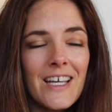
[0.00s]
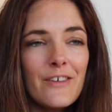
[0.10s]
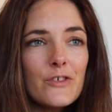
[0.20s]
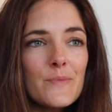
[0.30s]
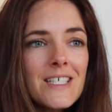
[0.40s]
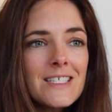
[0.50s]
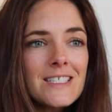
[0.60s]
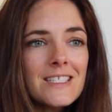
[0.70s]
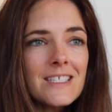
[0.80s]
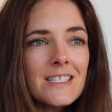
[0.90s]
If you
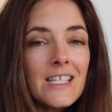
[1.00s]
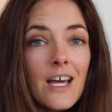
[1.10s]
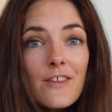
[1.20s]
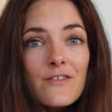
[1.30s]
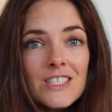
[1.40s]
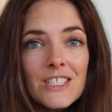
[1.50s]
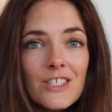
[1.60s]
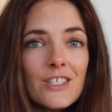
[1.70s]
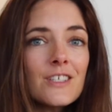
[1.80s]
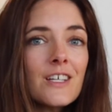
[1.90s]
missed the other
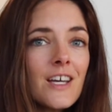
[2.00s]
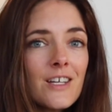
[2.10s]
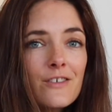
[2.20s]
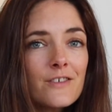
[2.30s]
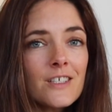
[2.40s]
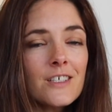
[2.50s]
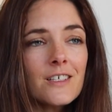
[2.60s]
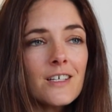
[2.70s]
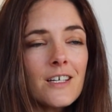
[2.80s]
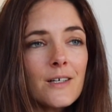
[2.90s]
video, head over
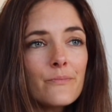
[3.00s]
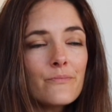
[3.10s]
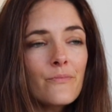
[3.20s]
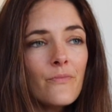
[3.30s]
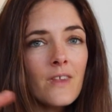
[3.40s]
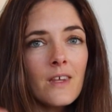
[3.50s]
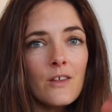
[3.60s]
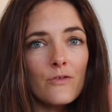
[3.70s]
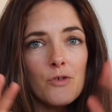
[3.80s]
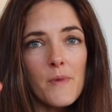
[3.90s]
um,
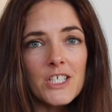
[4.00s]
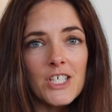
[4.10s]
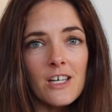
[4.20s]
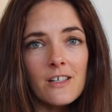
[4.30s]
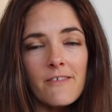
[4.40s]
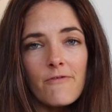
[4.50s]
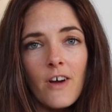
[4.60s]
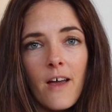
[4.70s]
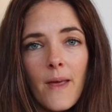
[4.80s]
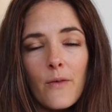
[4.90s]
through my channel and
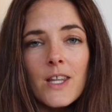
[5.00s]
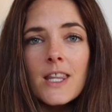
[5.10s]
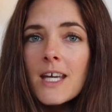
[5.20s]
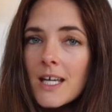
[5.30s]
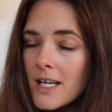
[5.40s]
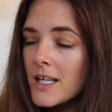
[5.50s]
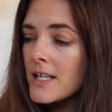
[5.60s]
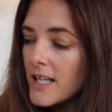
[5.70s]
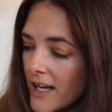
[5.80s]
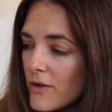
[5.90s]
find that one there
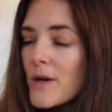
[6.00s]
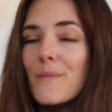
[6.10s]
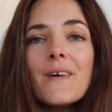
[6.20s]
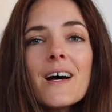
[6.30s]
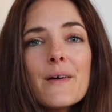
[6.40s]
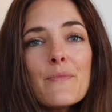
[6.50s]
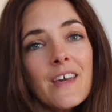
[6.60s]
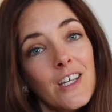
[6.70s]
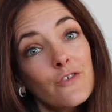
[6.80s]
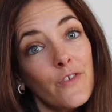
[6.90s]
now. Um,
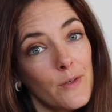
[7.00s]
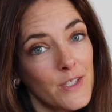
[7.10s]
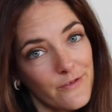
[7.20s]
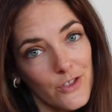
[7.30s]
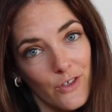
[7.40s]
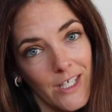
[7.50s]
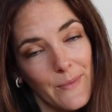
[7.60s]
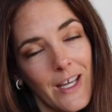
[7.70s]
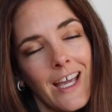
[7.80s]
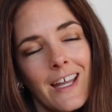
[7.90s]
thank you very much for joining
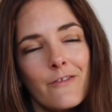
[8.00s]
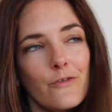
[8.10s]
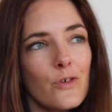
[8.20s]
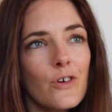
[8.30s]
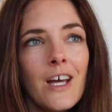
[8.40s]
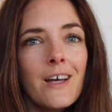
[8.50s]
me and for